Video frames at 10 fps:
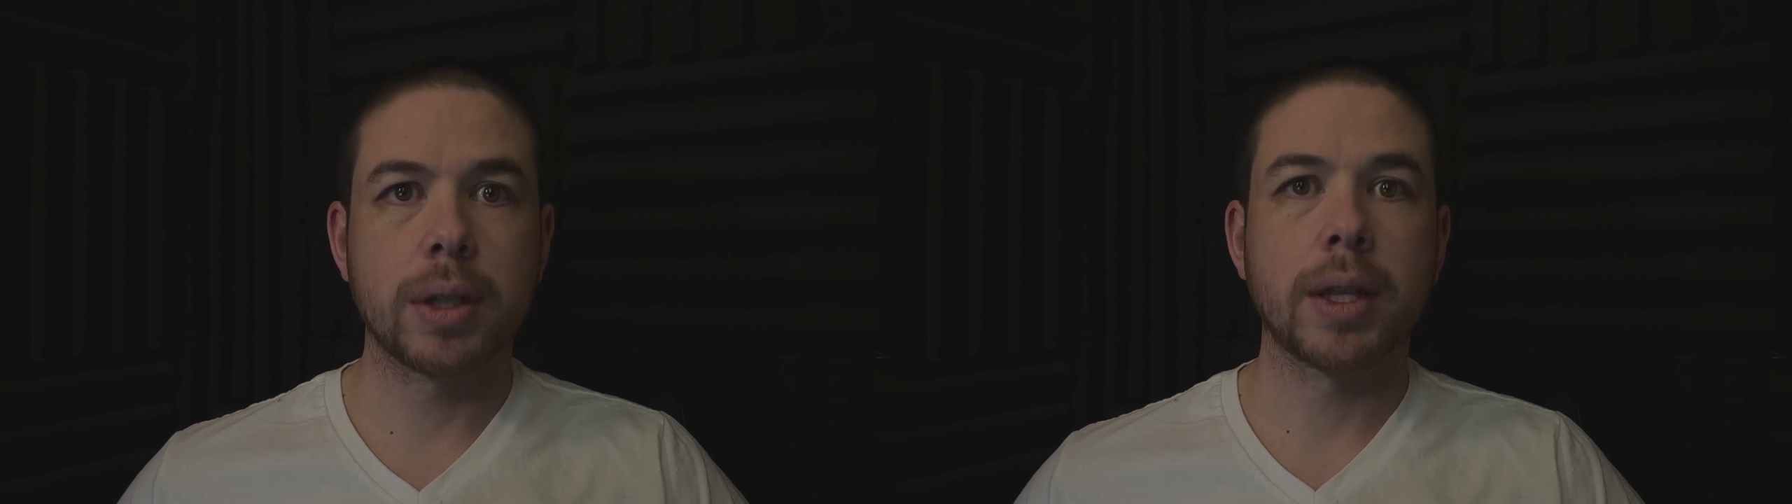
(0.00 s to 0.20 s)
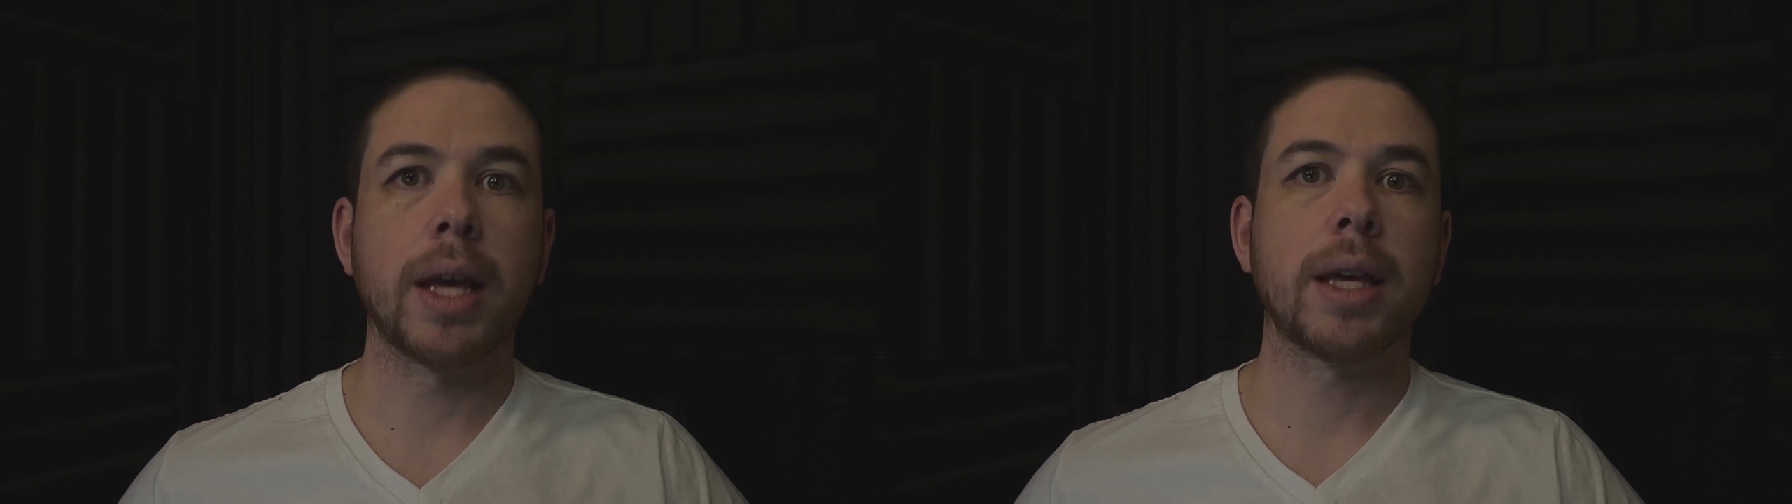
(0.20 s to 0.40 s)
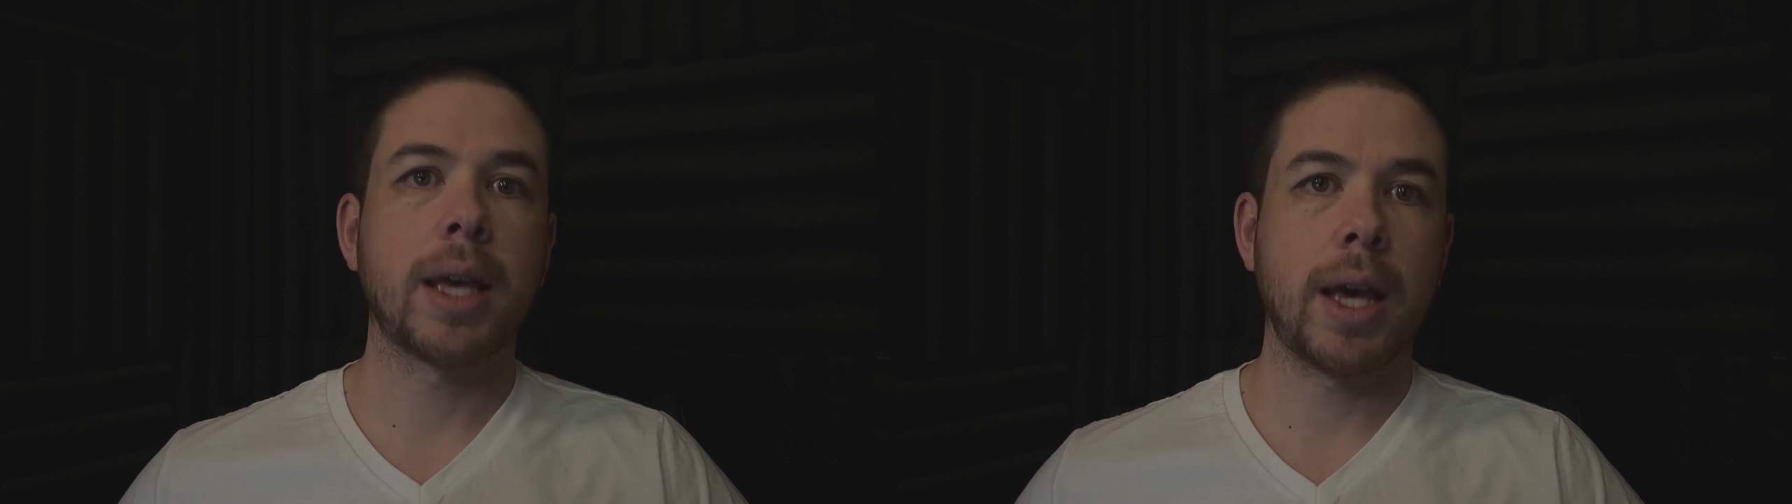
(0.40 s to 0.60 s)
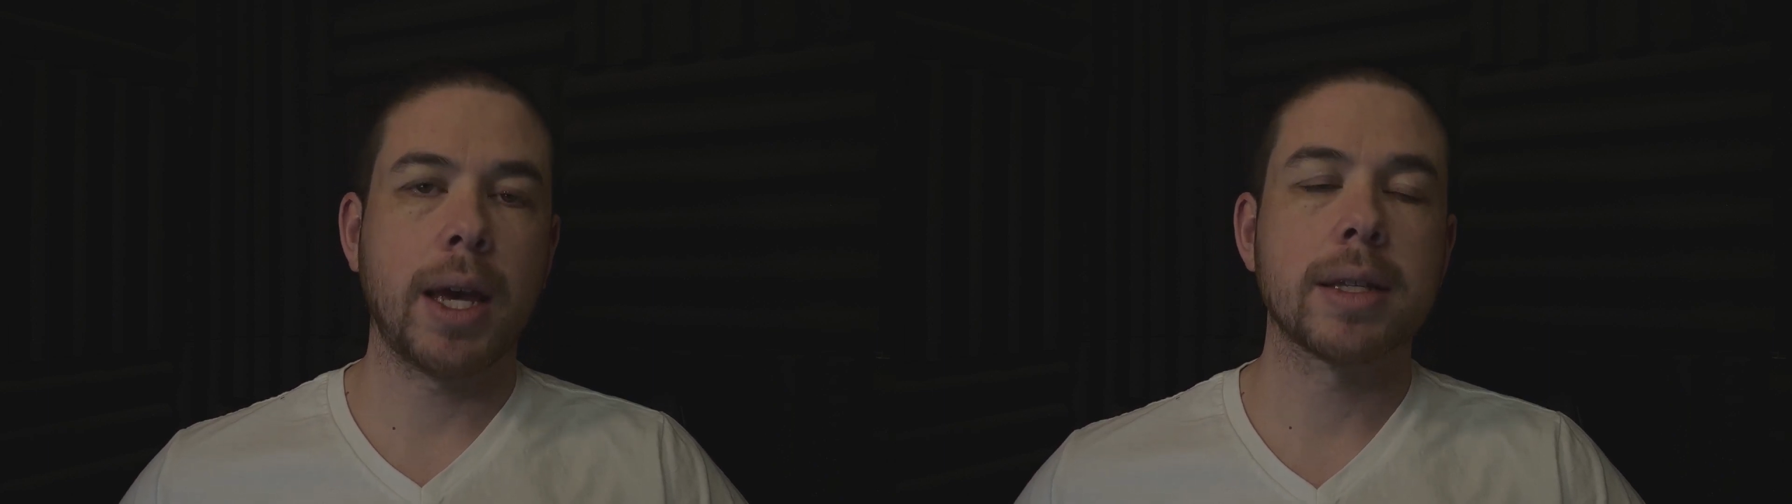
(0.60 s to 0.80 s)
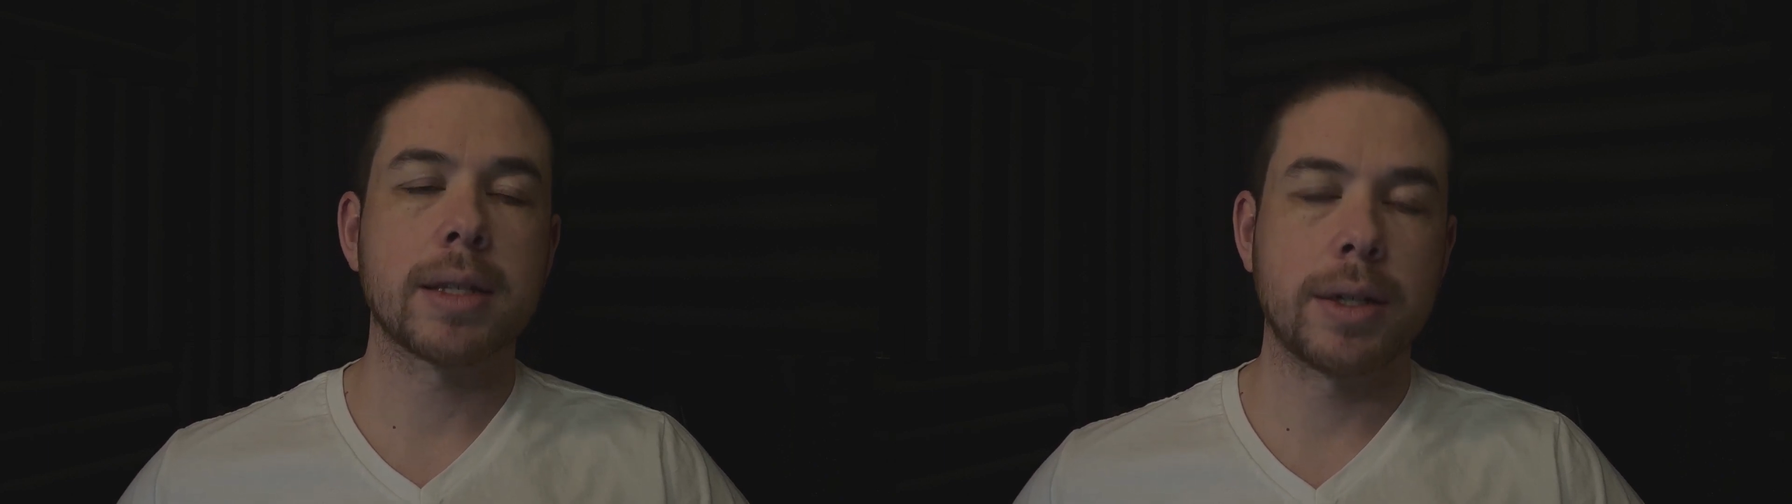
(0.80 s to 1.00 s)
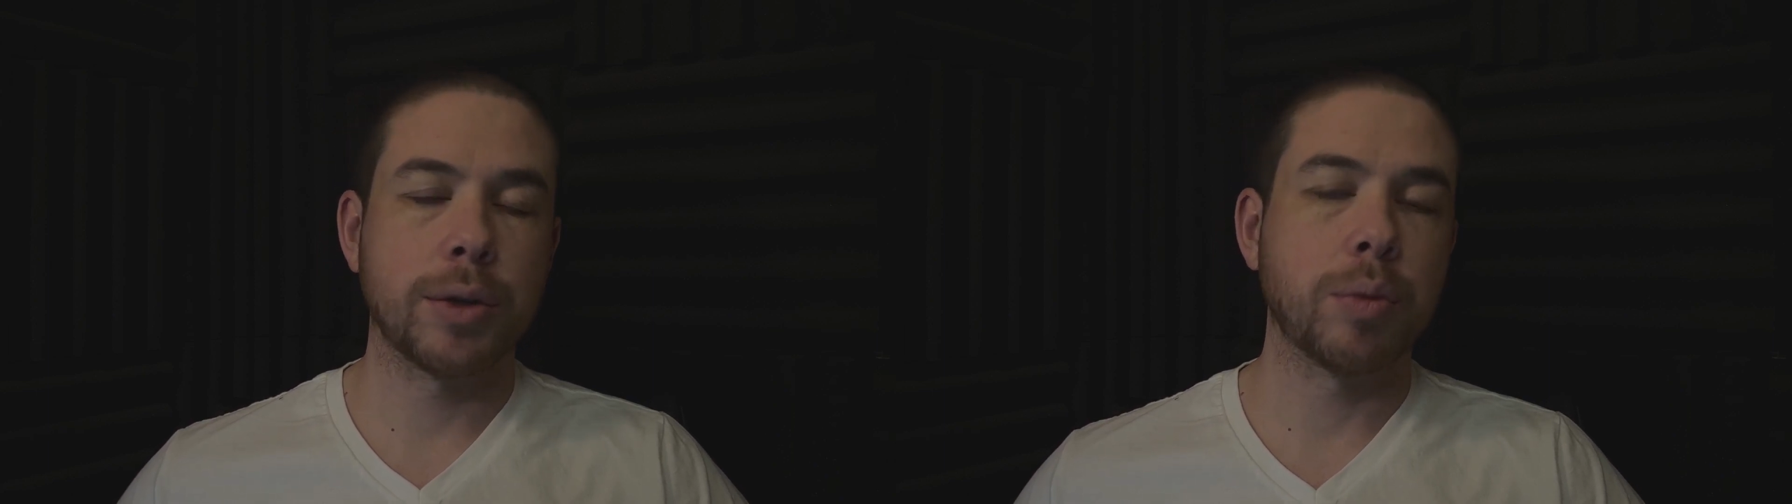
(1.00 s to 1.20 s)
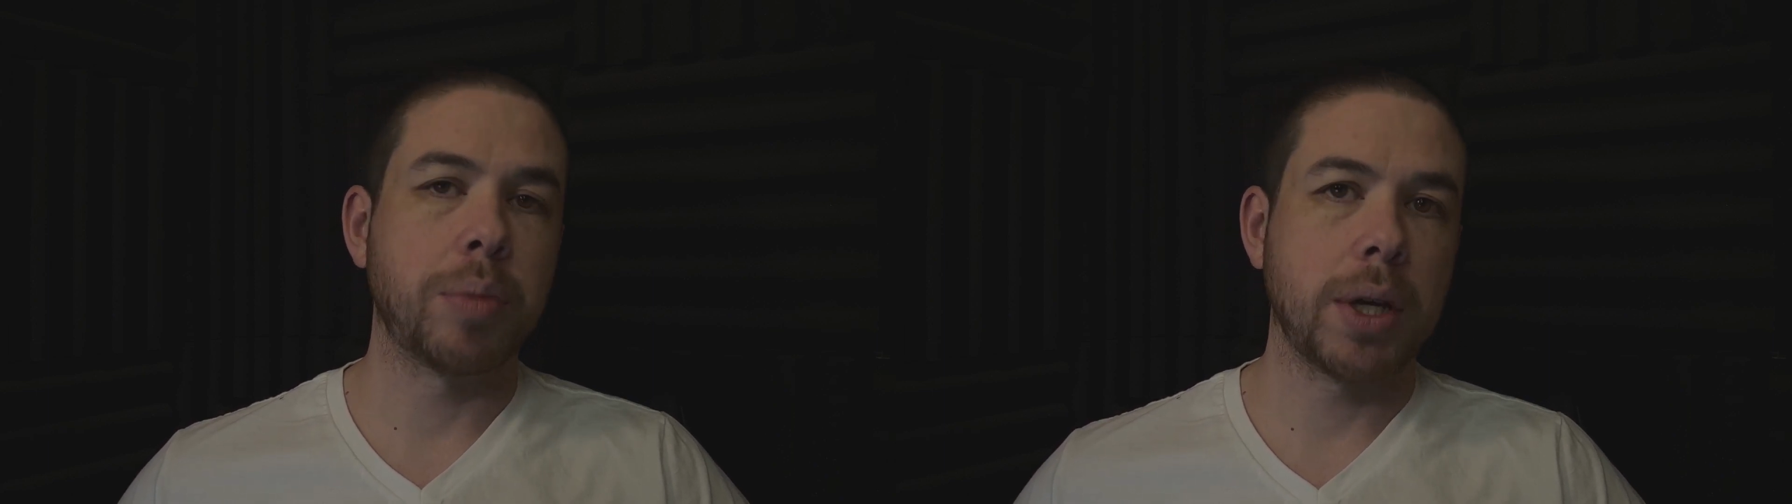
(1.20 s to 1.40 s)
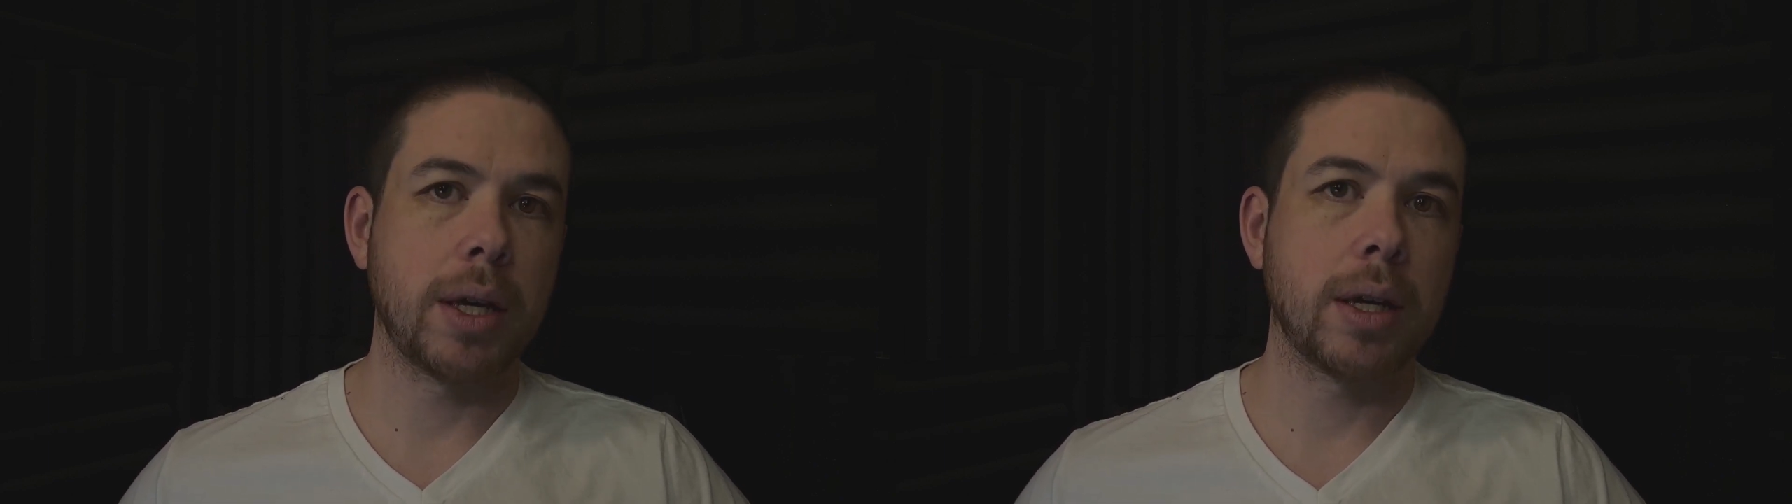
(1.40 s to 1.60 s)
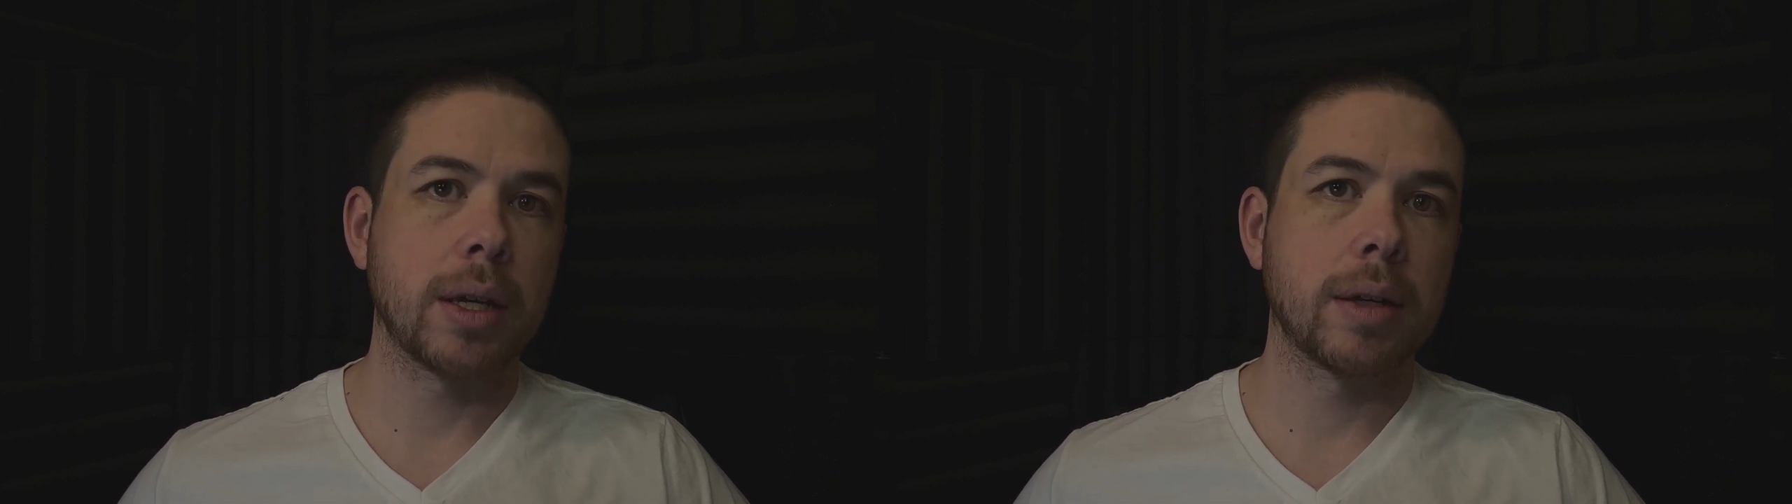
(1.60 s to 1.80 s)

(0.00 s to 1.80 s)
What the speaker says: they can still be